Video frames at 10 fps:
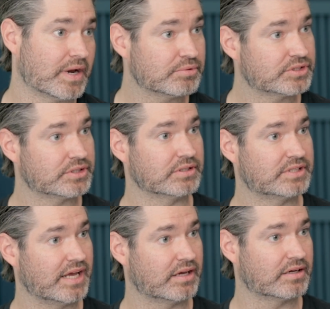able to
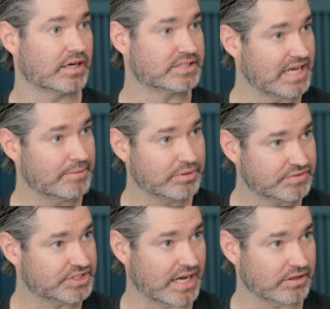take a sample of
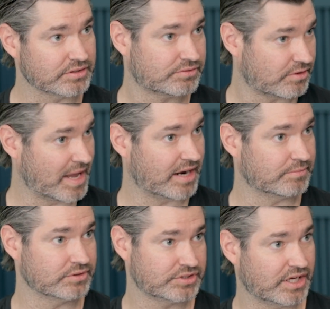cells from
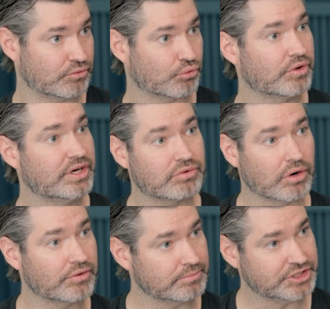animals and
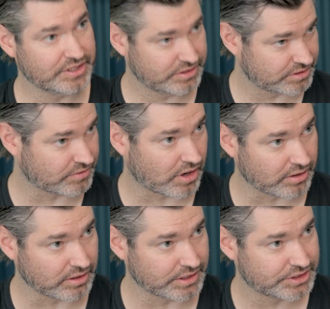regrow them sheets of
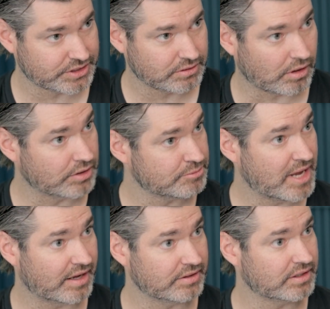cartilage on
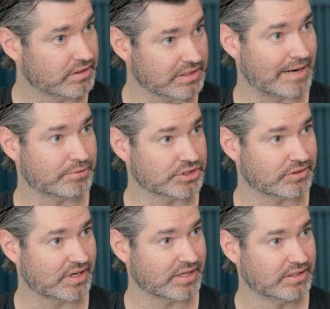demand in
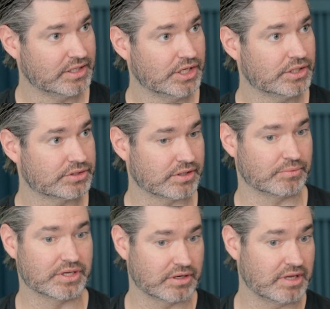laboratory so that
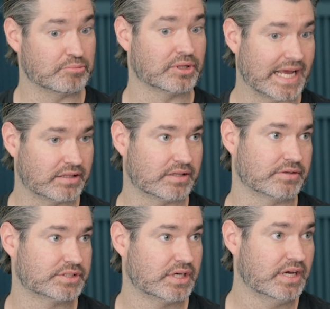we could implant
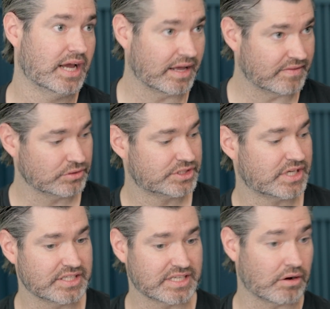those. And those
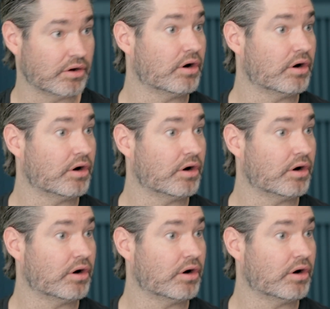studies had